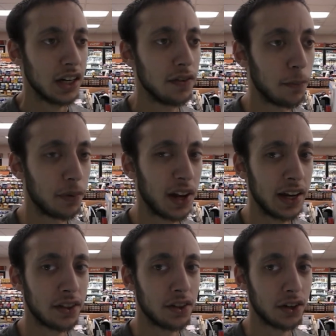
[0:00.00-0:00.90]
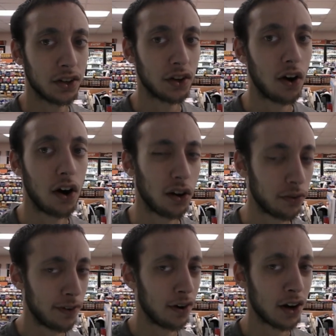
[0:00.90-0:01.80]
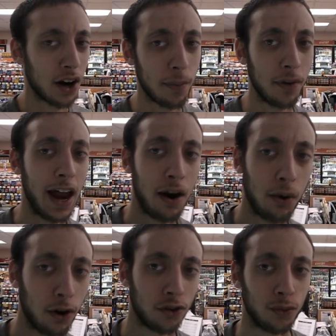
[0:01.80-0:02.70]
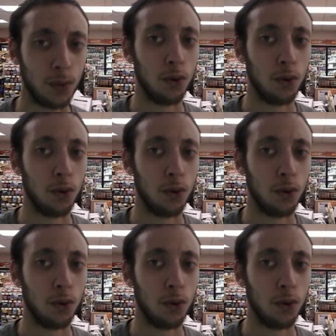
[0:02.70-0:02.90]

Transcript: Even playing the guitar for a couple hours